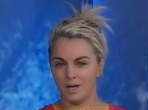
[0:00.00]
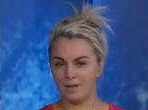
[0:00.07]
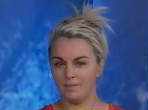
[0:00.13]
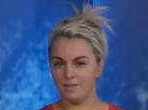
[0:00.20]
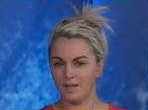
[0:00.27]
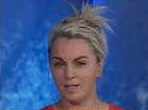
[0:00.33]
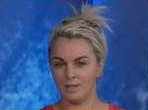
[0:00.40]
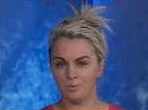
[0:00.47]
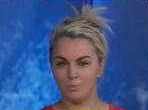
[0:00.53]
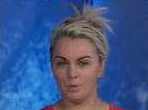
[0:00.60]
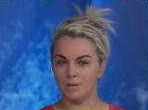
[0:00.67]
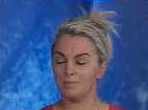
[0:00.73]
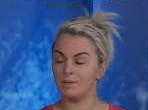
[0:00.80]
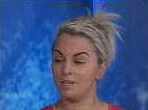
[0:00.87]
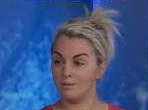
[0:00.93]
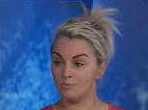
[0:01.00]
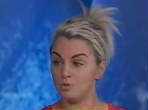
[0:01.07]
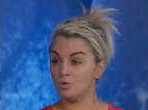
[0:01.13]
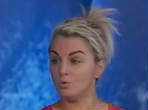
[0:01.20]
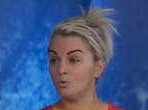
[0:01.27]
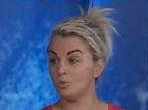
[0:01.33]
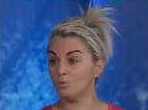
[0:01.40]
then when I became
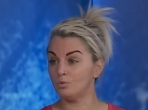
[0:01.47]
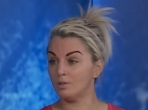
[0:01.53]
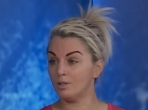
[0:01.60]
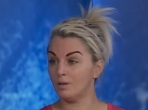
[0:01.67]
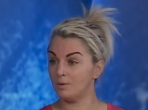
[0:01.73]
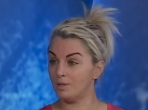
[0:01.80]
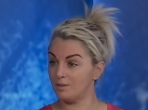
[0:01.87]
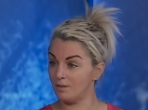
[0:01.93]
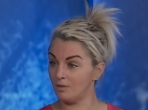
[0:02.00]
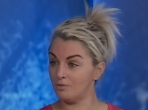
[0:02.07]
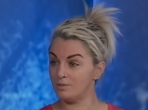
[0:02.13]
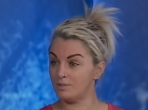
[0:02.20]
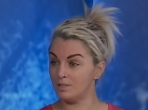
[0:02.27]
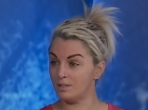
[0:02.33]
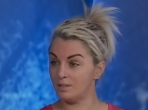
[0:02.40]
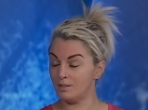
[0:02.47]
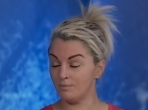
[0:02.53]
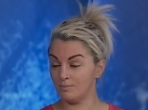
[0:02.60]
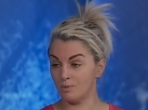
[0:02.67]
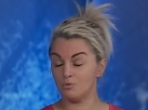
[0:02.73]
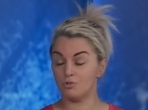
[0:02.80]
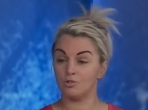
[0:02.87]
too old, I
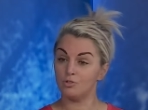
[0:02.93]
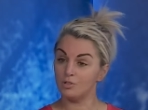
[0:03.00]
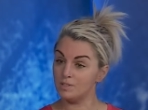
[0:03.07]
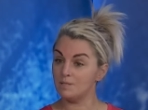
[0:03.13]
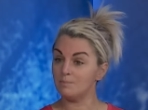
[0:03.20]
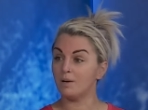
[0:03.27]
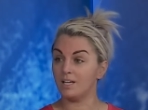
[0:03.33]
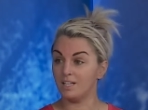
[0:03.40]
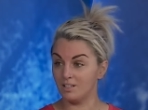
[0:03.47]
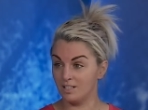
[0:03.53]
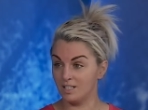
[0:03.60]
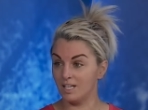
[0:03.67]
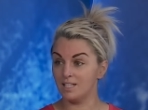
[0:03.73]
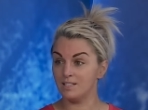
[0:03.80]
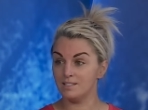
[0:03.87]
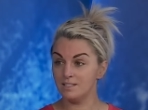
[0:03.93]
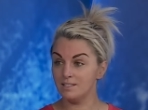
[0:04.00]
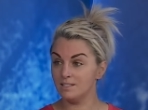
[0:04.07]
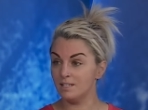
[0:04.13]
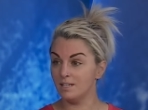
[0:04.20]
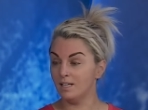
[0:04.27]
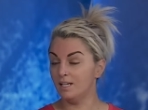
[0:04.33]
was recruited by Ayr
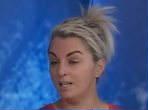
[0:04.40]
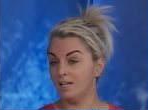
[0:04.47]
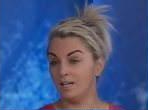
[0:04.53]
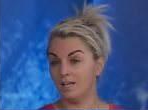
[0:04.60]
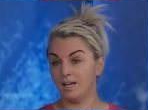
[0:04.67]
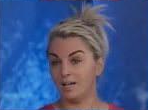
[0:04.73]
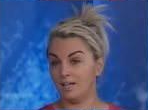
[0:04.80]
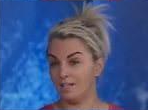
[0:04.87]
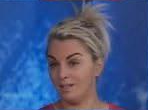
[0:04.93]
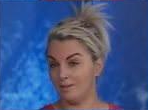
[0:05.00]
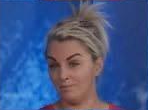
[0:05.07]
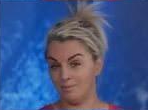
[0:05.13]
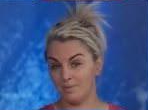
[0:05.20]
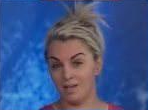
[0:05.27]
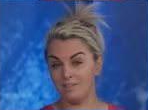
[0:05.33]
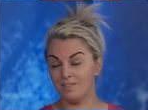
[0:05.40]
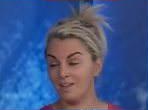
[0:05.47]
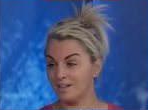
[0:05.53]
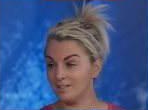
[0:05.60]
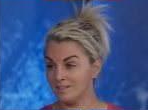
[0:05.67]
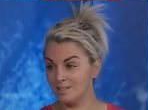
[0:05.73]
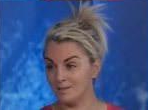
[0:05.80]
United, and in
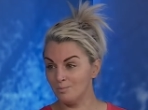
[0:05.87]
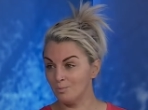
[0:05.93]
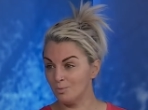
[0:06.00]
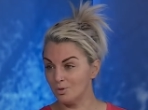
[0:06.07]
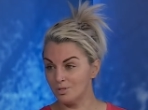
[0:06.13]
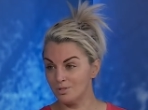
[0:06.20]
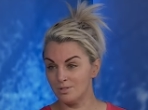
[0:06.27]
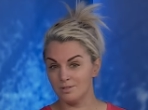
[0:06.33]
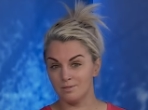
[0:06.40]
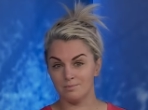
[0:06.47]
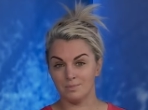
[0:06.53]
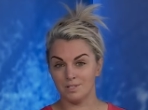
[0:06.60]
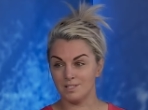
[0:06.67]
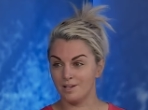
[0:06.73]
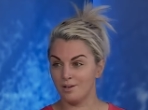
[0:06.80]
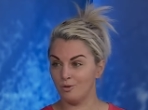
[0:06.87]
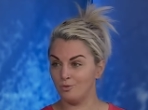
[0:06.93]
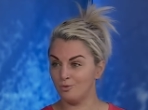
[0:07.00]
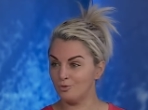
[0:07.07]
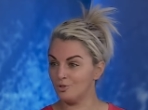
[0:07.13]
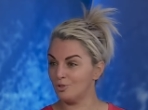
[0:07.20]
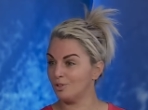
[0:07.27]
that team was
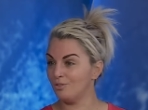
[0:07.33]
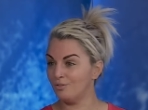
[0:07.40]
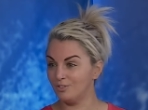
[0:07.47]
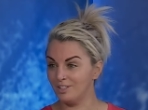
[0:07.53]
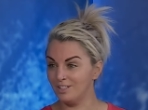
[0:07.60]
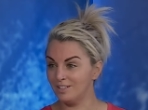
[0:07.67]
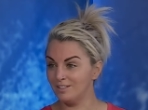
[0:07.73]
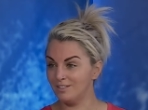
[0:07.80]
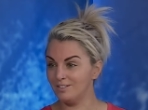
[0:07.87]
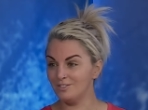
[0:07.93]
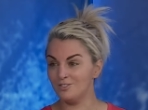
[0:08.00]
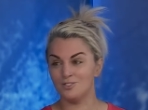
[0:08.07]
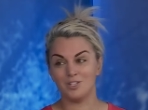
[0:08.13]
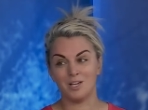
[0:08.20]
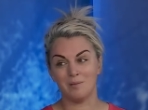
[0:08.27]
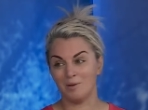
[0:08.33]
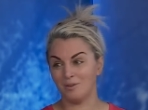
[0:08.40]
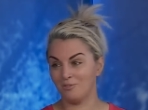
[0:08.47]
myself, Julie Fleeton, Gemma